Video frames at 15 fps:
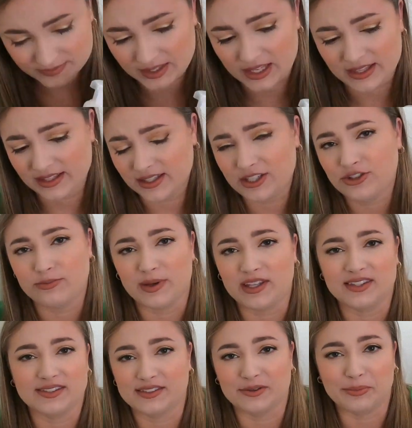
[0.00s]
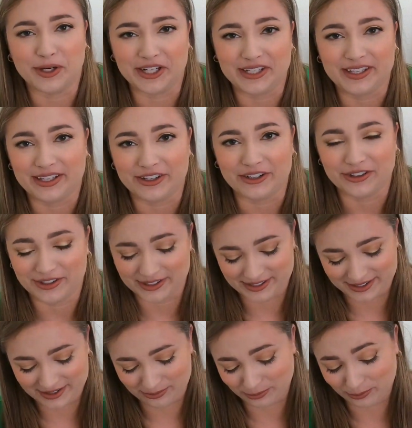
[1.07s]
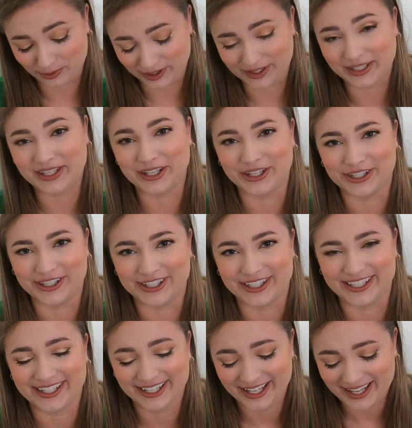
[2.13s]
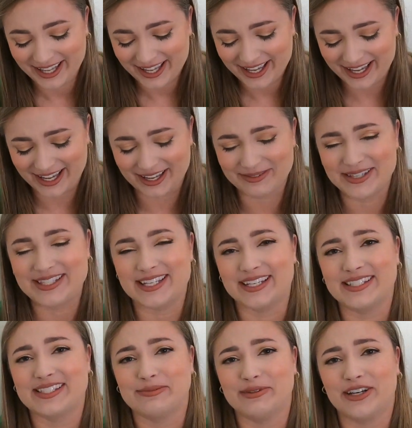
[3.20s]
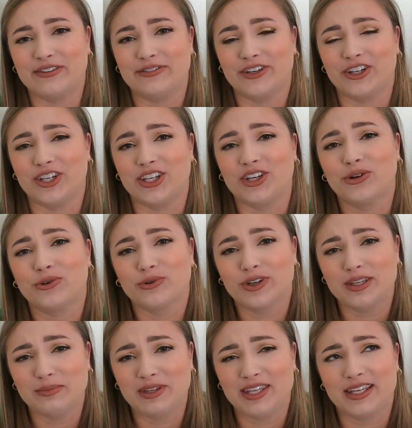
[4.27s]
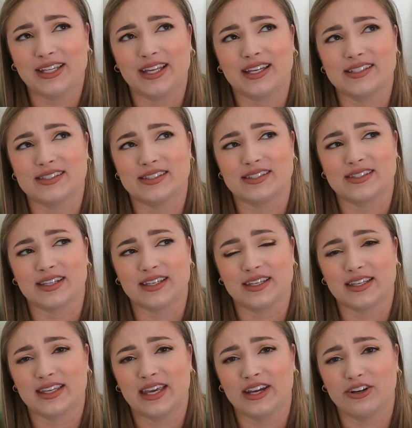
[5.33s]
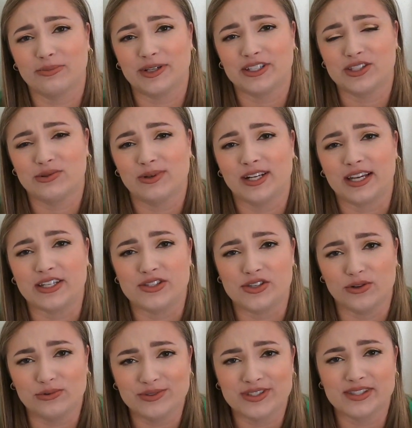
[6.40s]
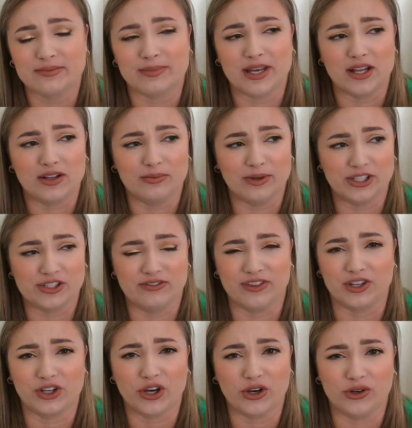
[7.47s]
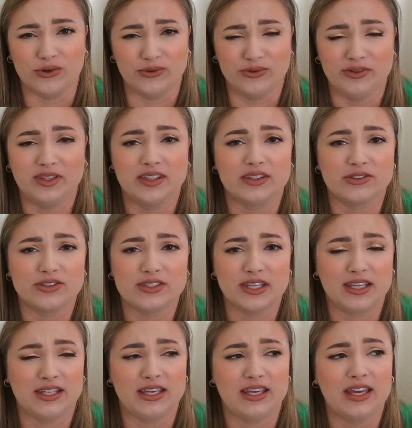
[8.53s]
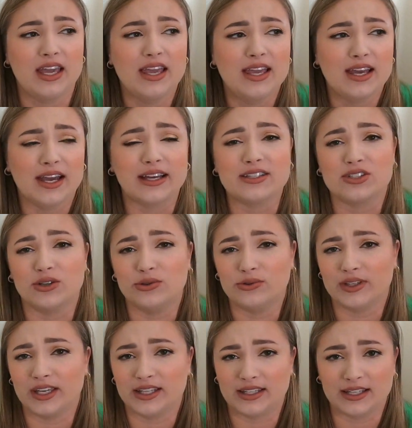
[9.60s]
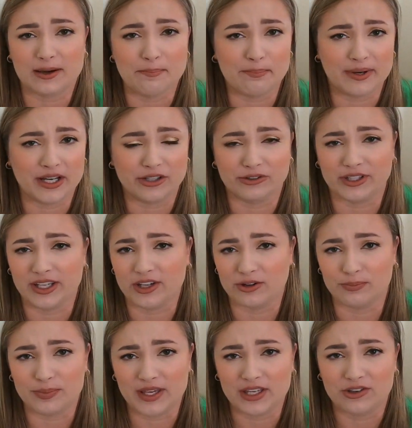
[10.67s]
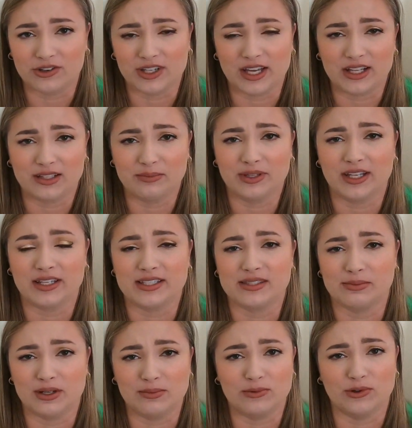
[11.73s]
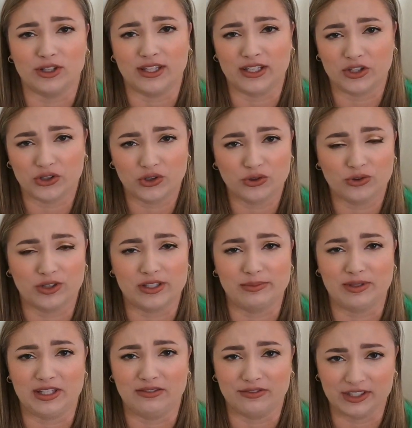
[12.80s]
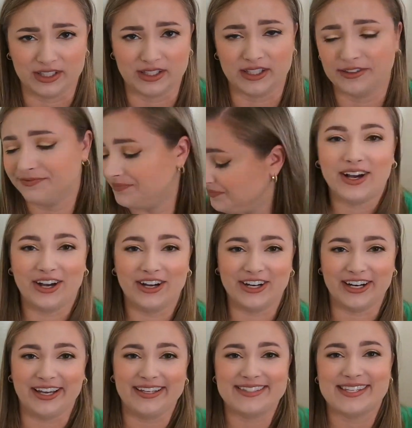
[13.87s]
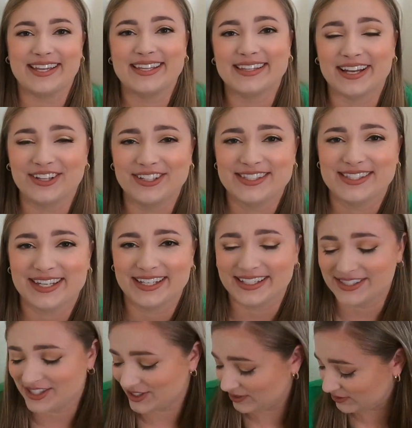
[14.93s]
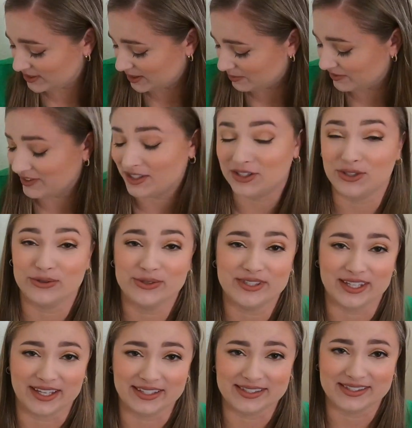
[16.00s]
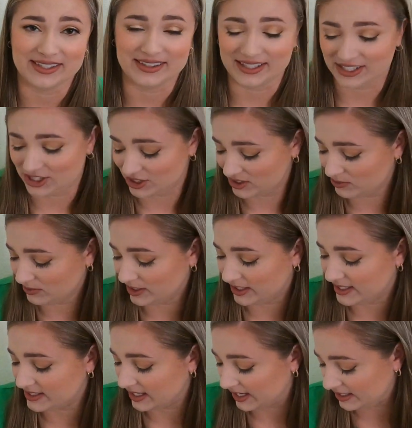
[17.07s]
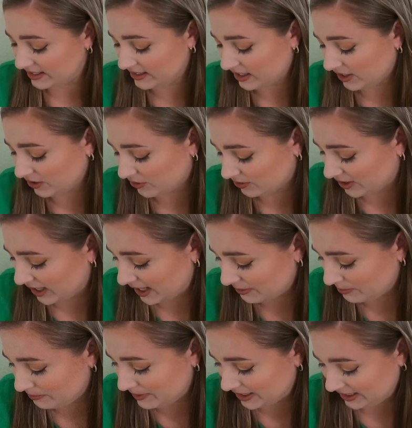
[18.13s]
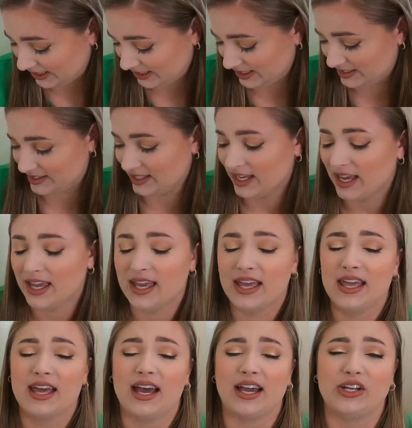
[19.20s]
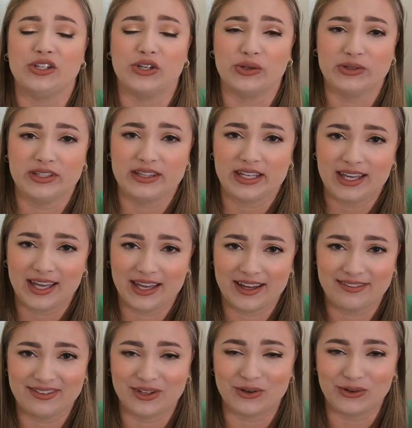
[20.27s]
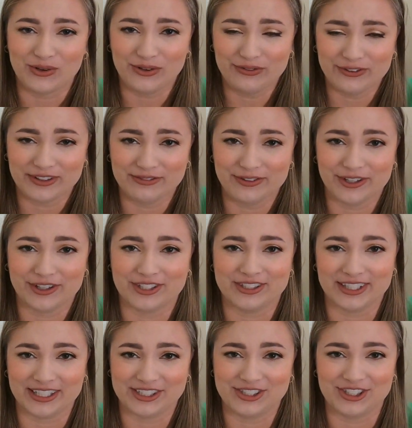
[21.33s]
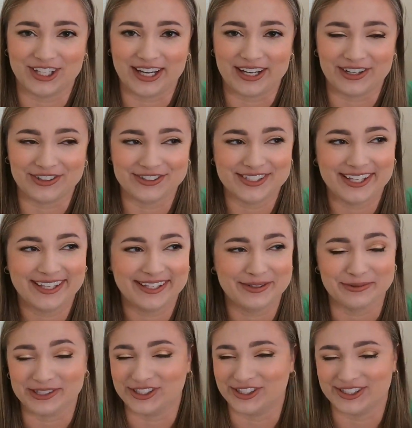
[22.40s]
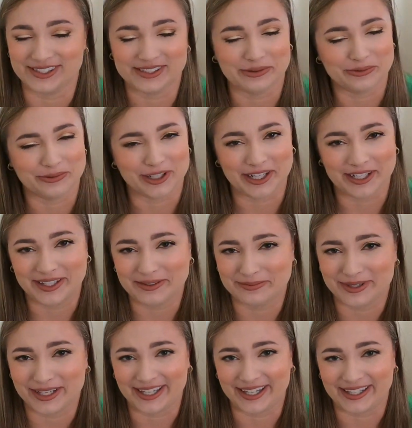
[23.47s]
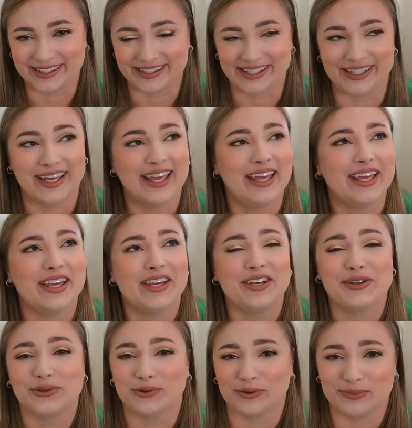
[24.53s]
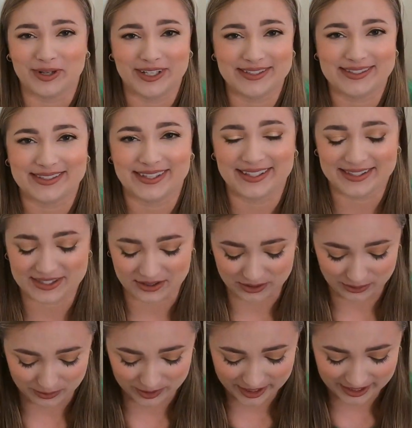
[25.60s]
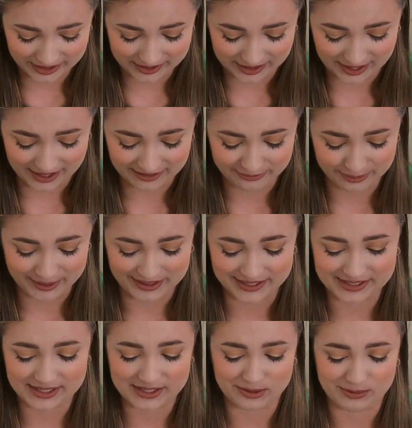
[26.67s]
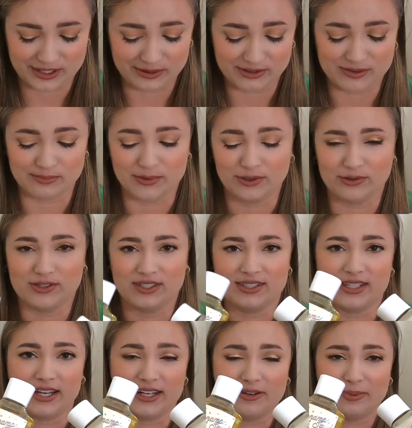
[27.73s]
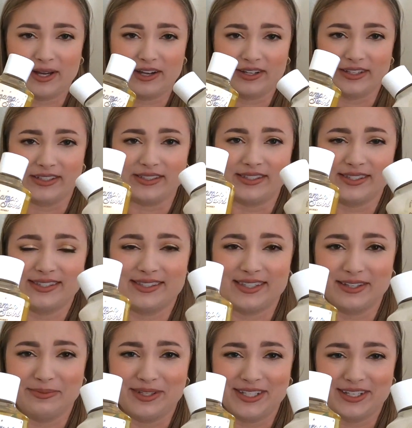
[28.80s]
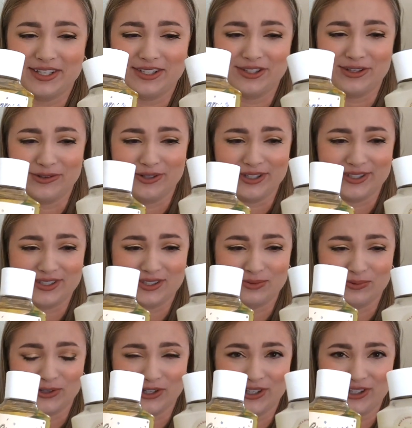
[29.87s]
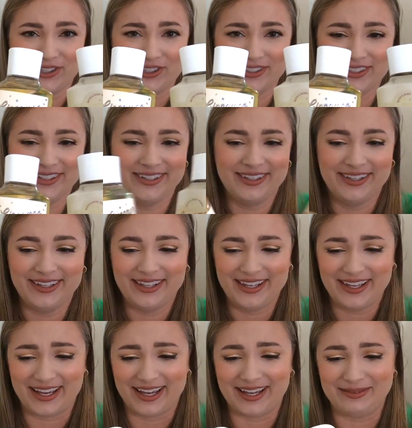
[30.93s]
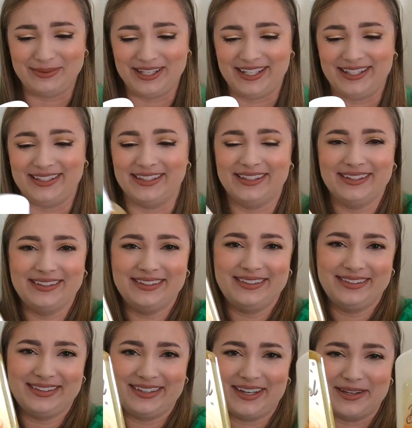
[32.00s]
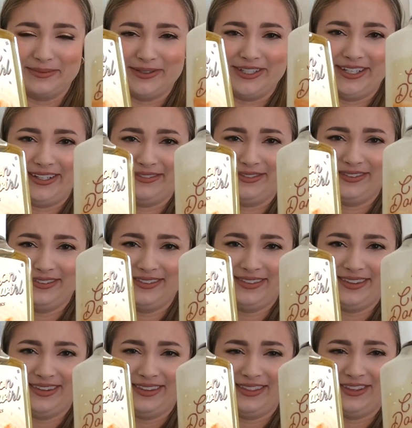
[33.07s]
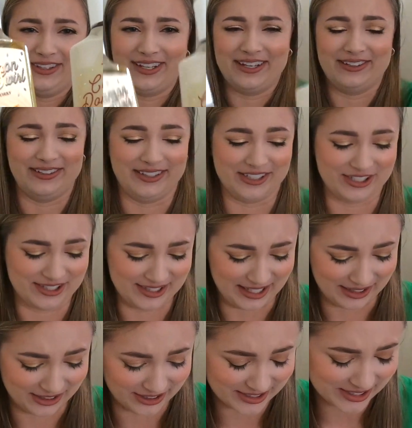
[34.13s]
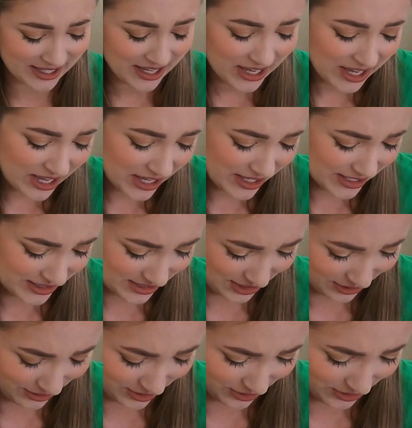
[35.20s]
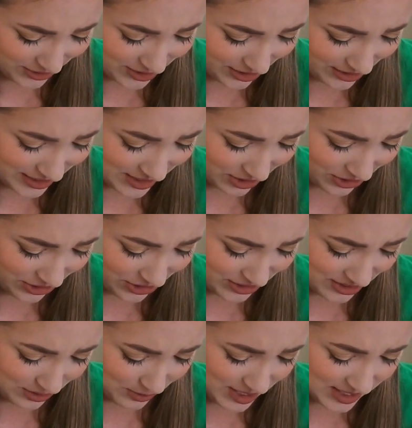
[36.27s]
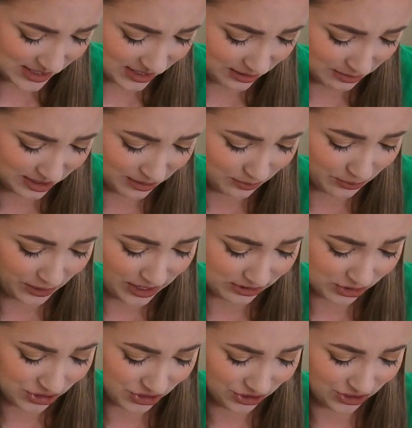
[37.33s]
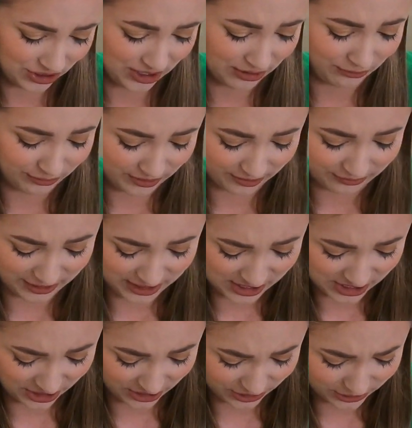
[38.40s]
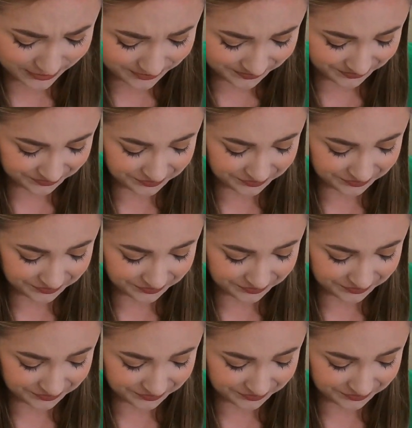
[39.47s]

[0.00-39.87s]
I think they should make this into body care because it's really good. It does smell very creamy. It has this like caramel to it. I don't smell much of the cone that they're saying. I don't get like a buttery or bakery element. I smell more like creamy vanilla. All right, now let's get into some of the new scents that they just released. I did not grab many because I know that they have the whole Funfair collection out, which is right up alley. Gourmand scents are what I love, but this is the one I was most excited about. It is the Cinnamon Donut Swirl. I mean, come on. Look how delicious that looks. So the notes on this are sweet cinnamon, brown sugar, and fluffy dough.